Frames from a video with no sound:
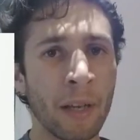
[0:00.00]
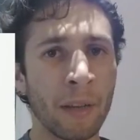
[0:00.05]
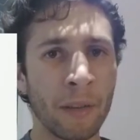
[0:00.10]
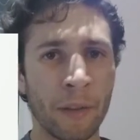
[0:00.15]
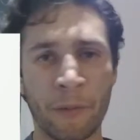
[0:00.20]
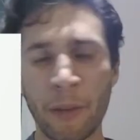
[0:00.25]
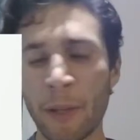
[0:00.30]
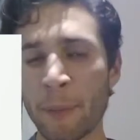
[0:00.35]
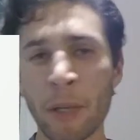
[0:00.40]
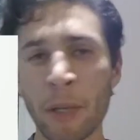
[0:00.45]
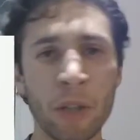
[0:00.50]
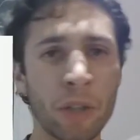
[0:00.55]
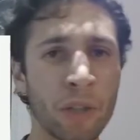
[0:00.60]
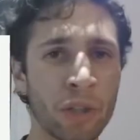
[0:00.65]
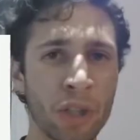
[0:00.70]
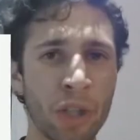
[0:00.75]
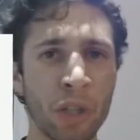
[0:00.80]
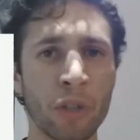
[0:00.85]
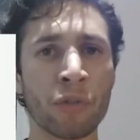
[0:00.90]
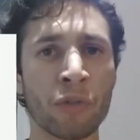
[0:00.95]
female and
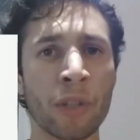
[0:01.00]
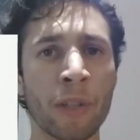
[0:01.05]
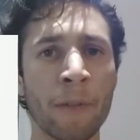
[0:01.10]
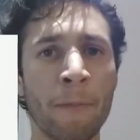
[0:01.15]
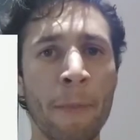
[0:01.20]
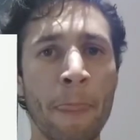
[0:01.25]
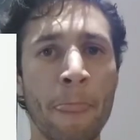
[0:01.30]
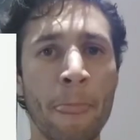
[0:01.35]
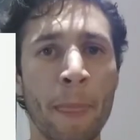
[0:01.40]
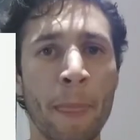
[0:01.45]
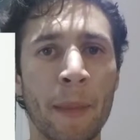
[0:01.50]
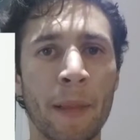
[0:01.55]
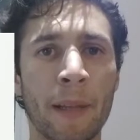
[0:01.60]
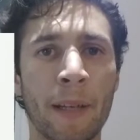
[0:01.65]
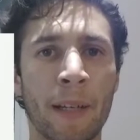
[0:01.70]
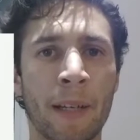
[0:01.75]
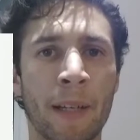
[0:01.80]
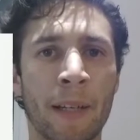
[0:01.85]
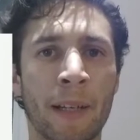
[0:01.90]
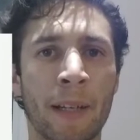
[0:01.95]
children
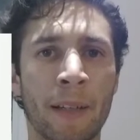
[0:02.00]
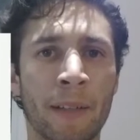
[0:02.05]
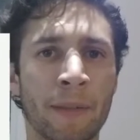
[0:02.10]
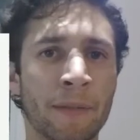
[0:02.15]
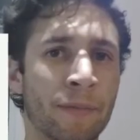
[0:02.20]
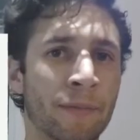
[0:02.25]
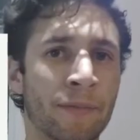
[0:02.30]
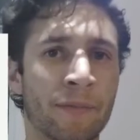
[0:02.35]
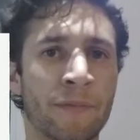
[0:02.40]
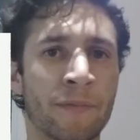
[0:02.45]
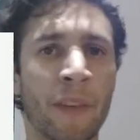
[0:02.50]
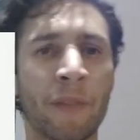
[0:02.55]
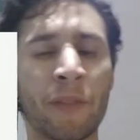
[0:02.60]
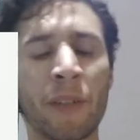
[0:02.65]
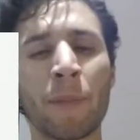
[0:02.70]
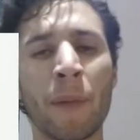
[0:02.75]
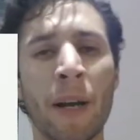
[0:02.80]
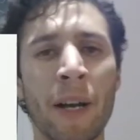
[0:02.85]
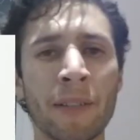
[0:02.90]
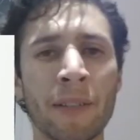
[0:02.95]

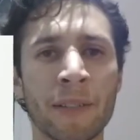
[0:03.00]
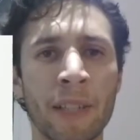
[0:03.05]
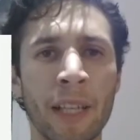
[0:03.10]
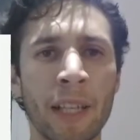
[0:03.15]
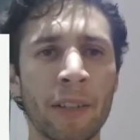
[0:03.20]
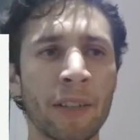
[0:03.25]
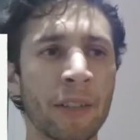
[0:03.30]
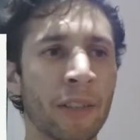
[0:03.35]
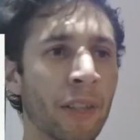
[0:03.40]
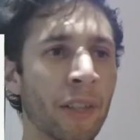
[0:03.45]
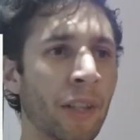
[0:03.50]
15 miles later,